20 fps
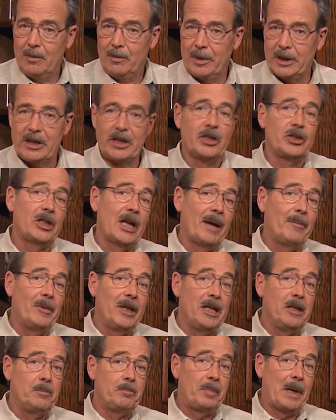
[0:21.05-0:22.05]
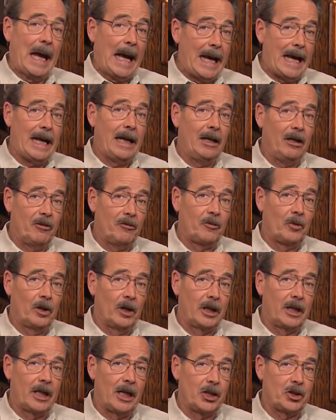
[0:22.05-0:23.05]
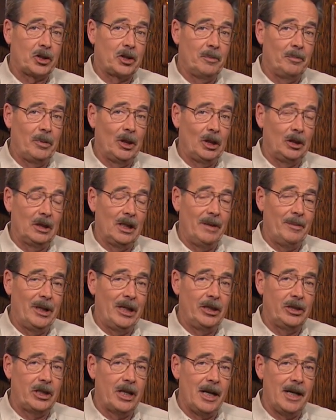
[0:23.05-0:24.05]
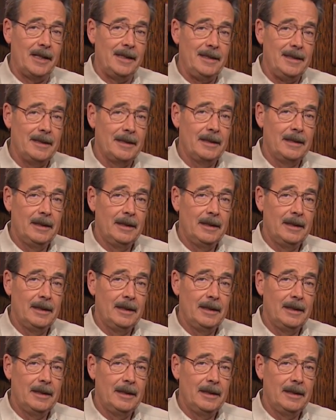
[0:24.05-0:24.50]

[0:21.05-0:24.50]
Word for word: But does that mean paying for a custom built limited gun?